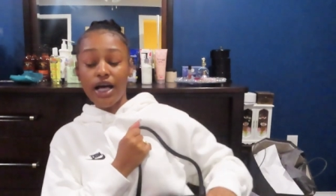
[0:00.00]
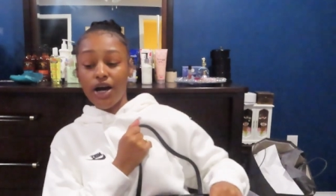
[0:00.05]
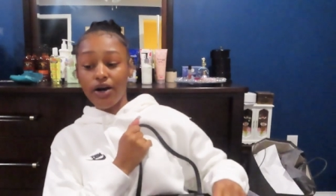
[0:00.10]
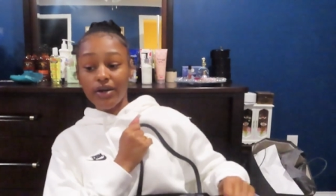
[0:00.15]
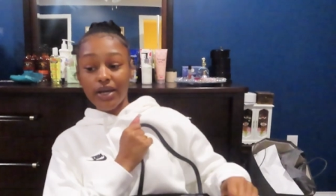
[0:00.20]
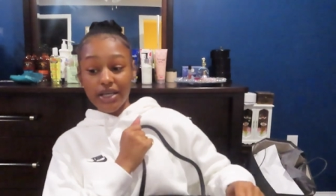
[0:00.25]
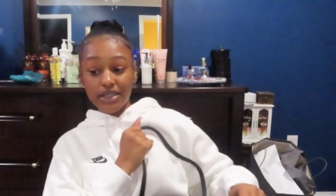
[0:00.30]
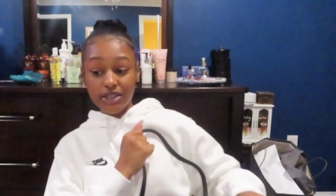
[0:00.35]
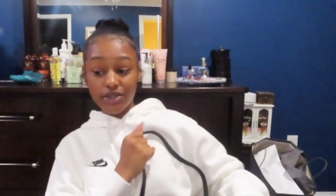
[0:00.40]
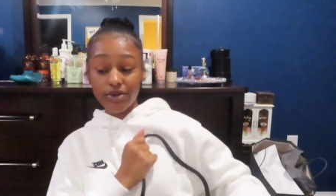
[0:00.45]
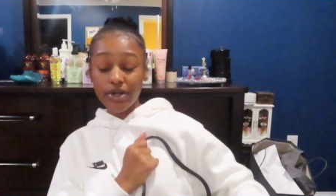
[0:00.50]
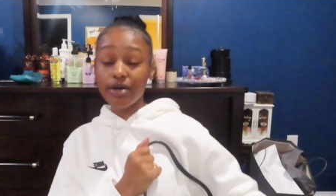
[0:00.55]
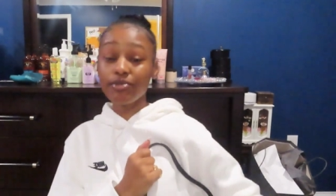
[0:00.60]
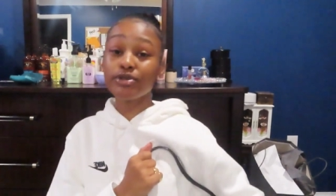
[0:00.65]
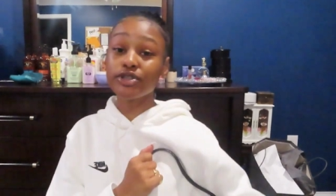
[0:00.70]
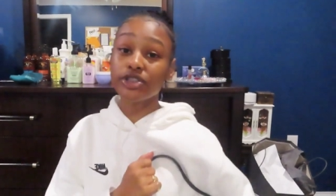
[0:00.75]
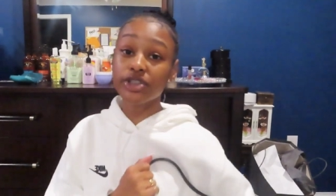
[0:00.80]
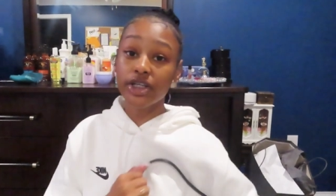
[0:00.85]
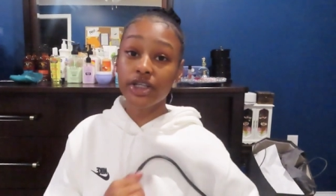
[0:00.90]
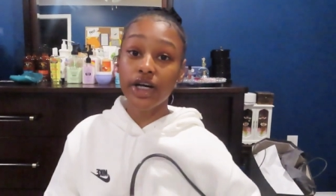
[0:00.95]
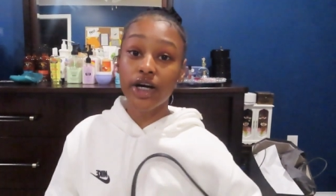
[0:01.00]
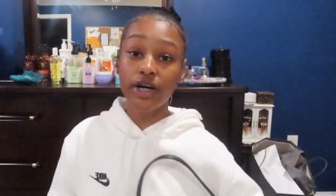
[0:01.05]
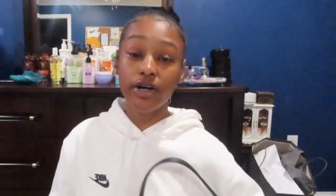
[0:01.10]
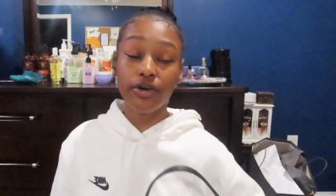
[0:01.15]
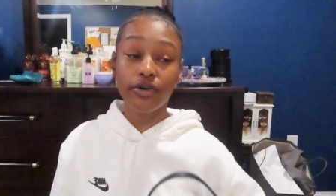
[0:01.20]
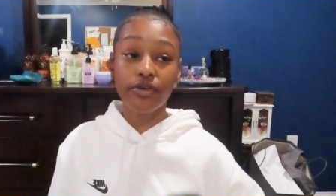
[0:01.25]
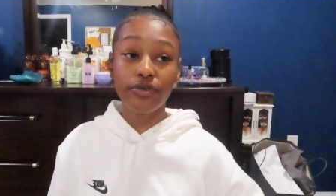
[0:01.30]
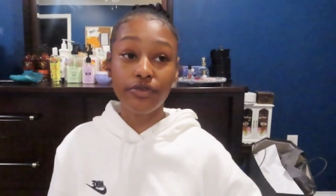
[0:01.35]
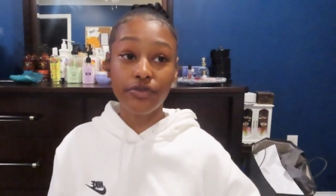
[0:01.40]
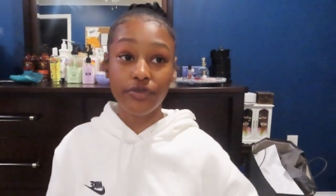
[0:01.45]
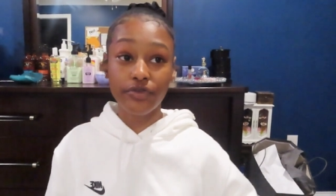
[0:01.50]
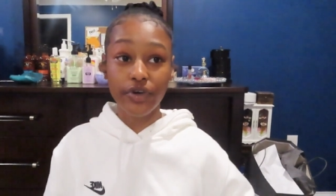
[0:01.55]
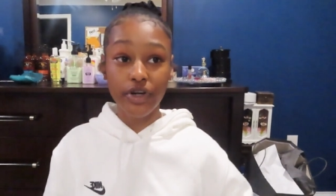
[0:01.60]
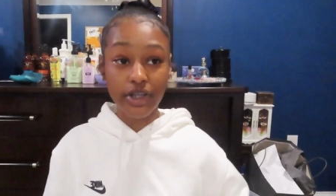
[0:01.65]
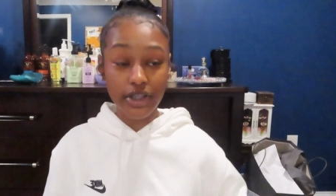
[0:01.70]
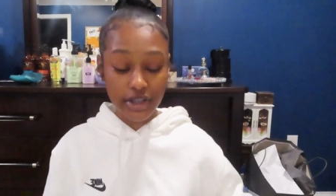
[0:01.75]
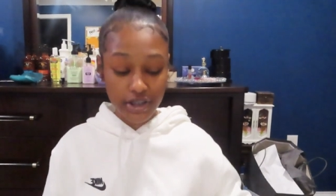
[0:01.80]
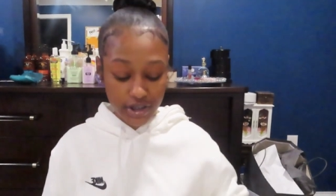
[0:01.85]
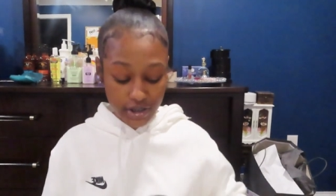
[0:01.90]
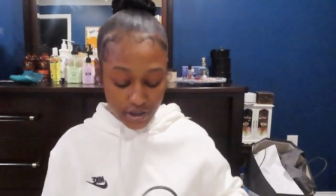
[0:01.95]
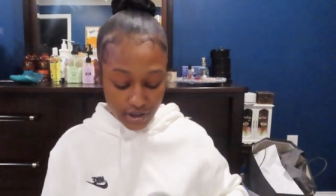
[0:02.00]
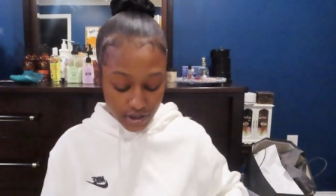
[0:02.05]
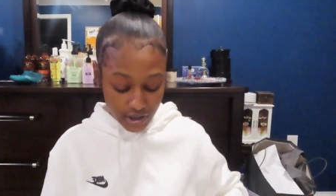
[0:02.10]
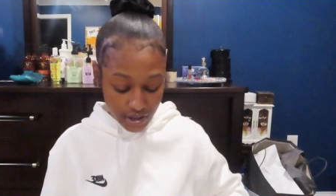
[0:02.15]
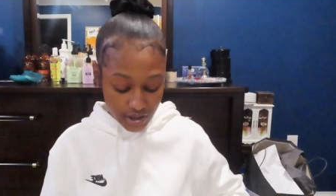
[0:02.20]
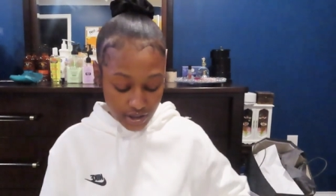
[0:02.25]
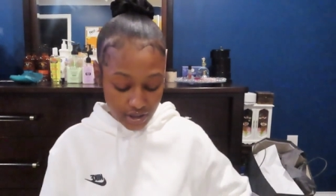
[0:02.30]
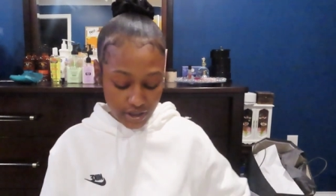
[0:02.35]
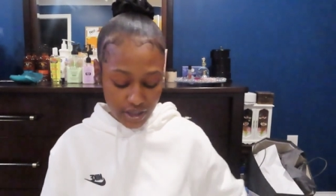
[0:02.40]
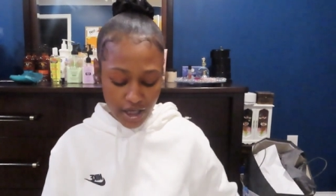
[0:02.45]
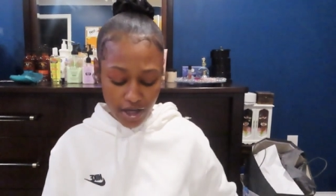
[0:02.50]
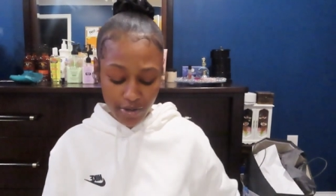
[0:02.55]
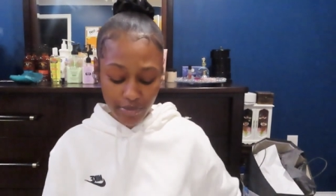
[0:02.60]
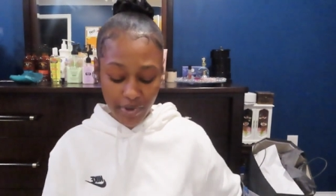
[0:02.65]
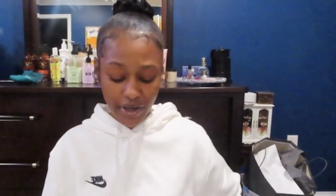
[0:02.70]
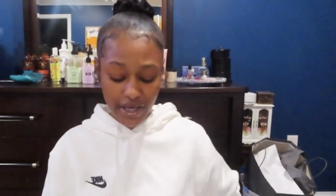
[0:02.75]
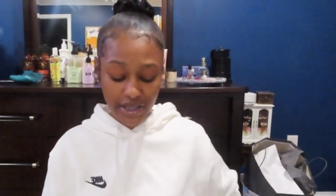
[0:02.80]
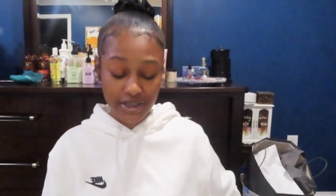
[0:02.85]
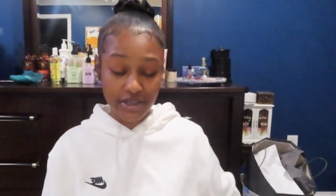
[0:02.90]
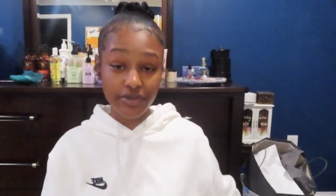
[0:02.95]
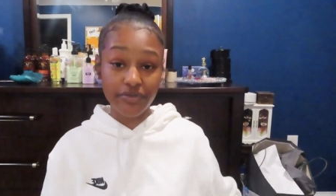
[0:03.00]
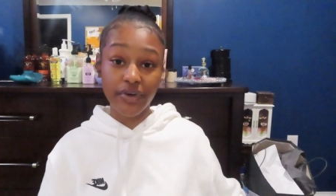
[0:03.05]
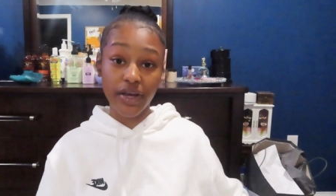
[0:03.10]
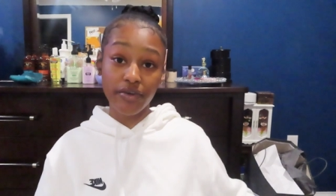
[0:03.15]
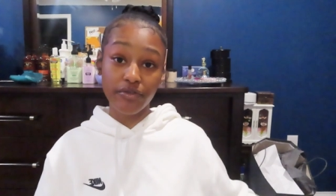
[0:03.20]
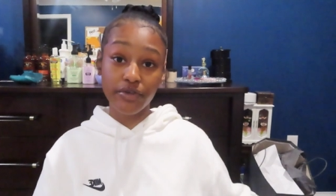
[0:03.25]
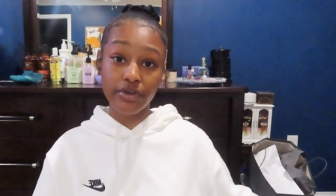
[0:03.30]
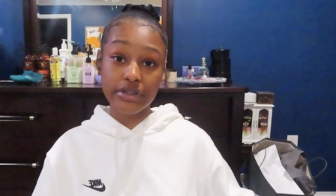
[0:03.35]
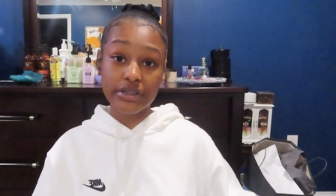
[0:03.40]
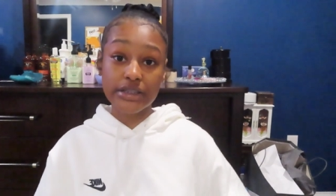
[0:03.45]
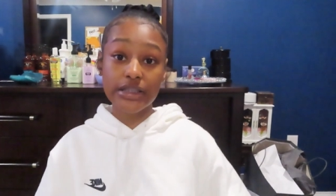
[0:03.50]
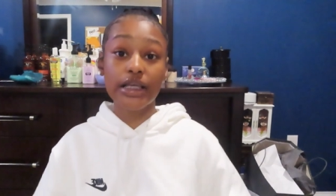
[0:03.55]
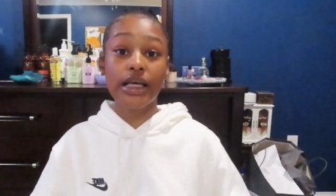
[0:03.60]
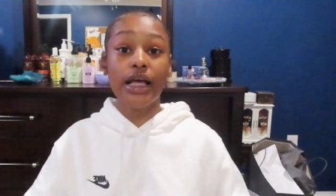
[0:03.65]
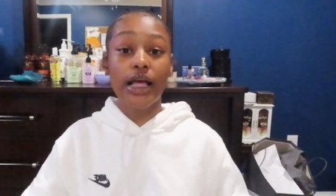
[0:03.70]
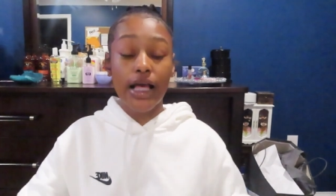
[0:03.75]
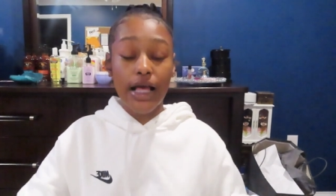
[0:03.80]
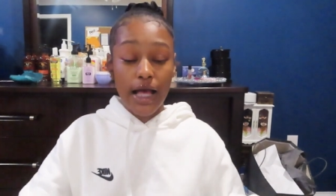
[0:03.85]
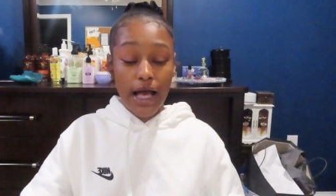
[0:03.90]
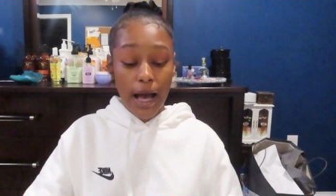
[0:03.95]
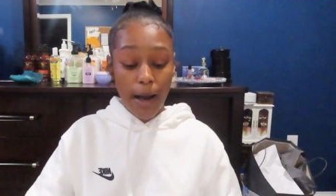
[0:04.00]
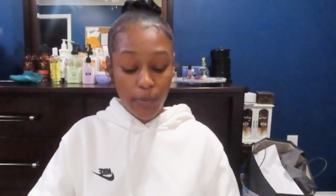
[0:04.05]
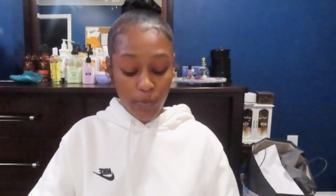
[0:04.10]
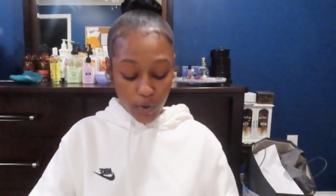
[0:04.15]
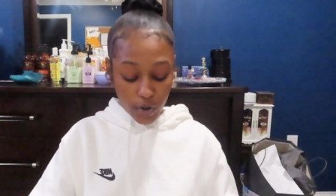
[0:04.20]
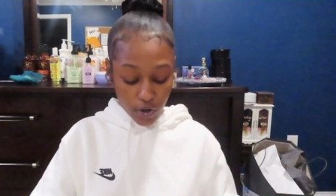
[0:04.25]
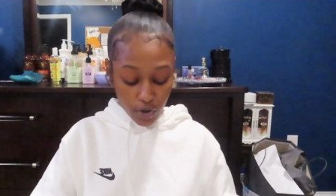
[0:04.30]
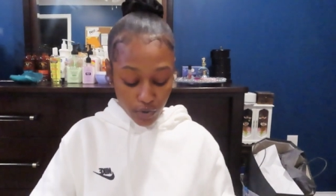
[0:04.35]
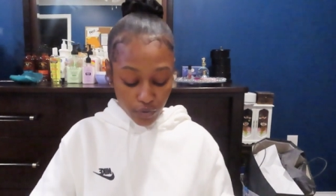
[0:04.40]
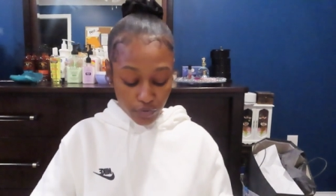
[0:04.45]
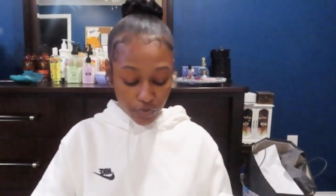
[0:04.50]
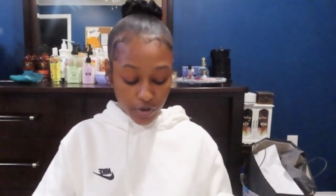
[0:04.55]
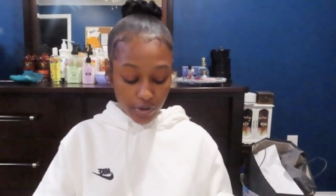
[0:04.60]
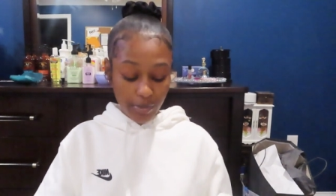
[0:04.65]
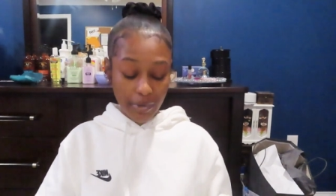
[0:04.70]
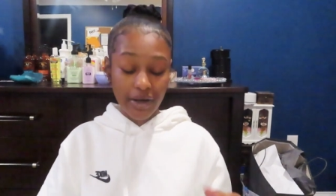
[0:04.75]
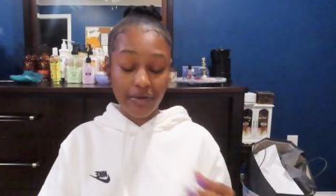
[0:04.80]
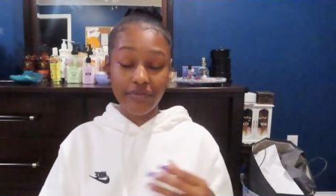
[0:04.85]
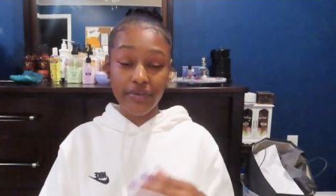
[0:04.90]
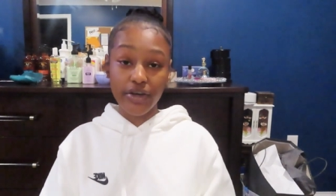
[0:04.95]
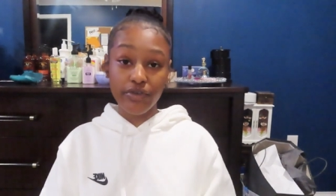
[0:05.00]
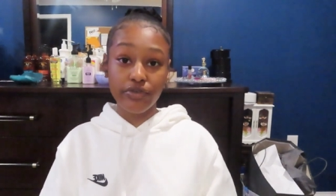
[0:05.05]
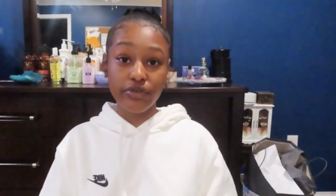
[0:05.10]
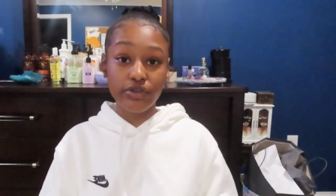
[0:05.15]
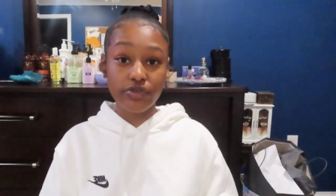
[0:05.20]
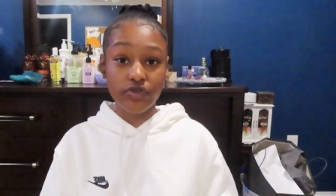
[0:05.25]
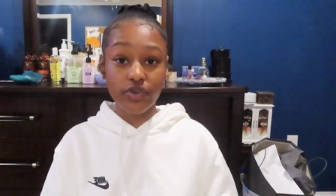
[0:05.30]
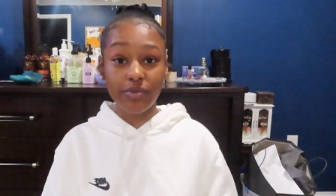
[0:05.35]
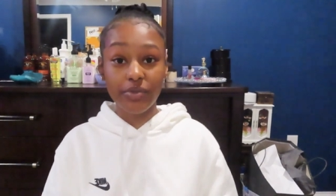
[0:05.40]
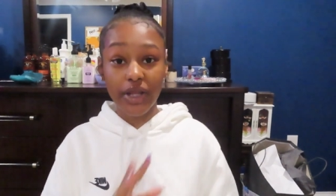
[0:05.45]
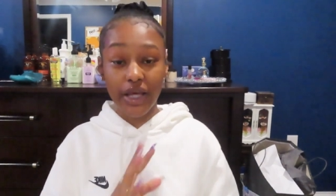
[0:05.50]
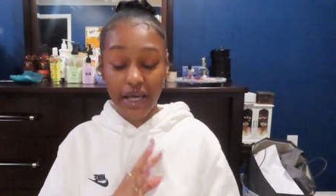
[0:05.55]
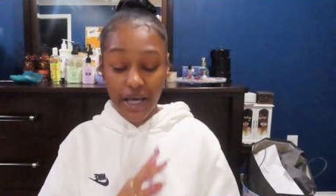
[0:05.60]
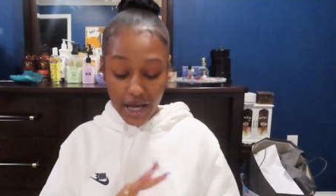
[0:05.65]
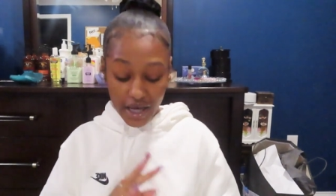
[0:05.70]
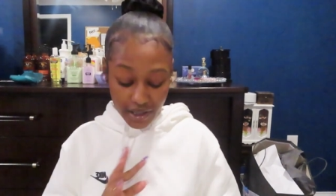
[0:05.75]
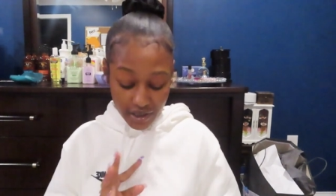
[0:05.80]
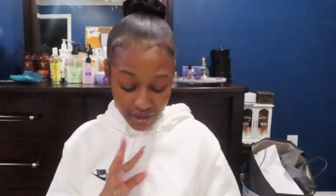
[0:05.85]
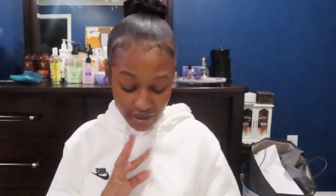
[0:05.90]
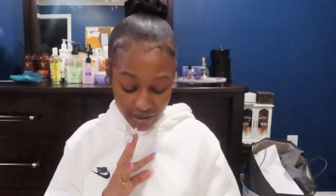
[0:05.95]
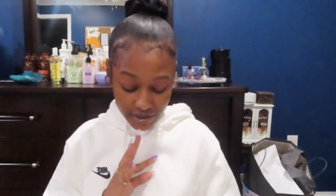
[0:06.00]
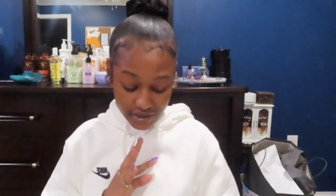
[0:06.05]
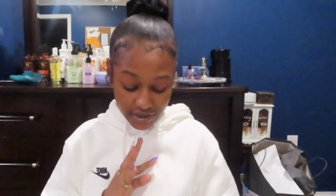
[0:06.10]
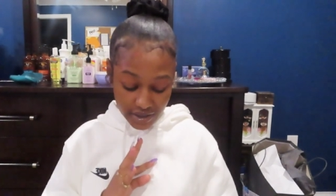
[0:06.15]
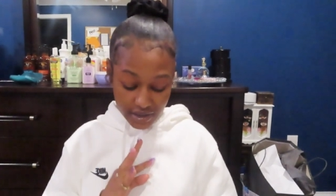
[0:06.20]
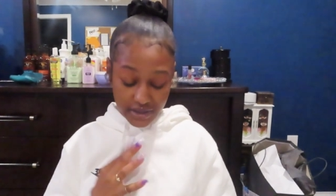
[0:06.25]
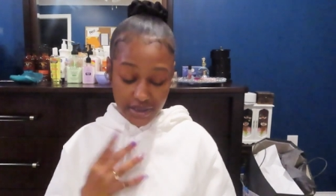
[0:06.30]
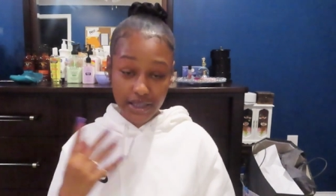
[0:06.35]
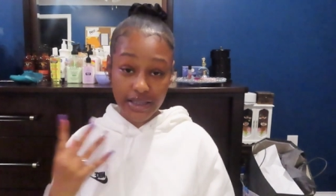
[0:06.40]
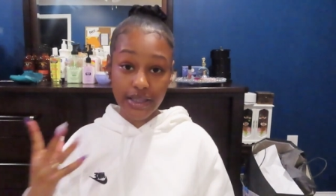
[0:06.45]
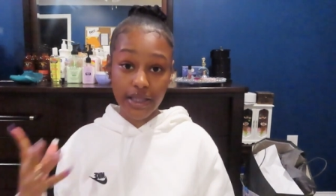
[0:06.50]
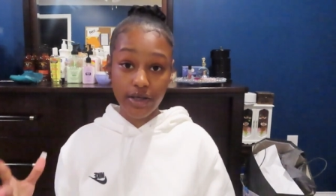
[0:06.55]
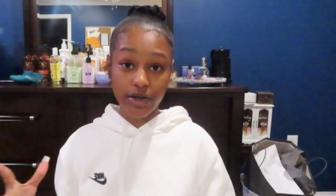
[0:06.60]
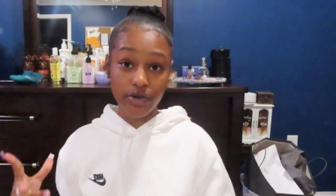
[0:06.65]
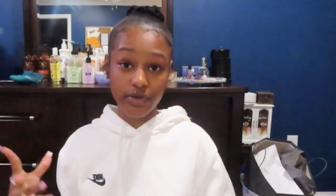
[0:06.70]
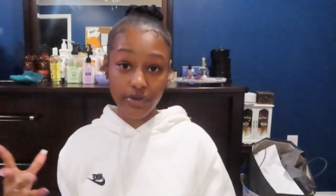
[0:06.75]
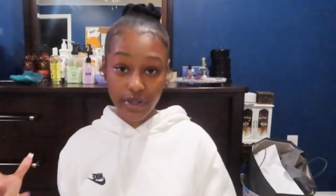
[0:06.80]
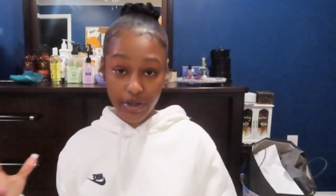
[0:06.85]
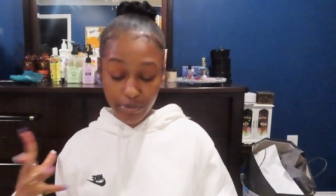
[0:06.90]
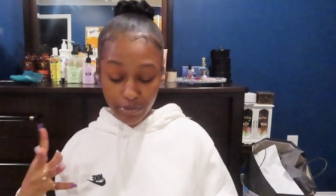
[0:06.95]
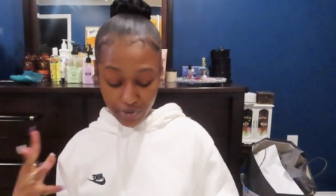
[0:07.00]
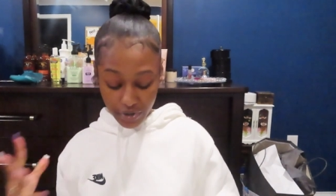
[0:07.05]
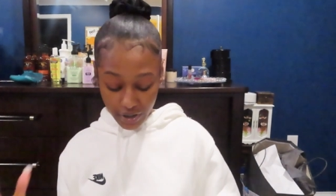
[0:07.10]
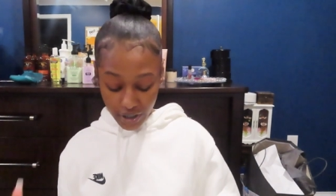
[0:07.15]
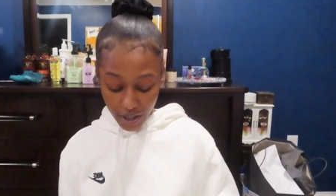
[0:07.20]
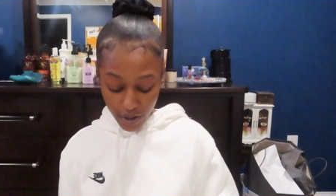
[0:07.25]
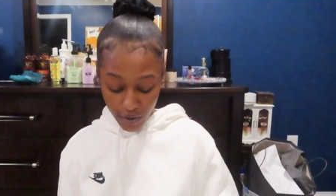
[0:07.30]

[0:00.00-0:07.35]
Okay, so what I'm gonna show y'all first, since now past the favorites, I'm gonna go from my favorite from the holiday scents that they only bring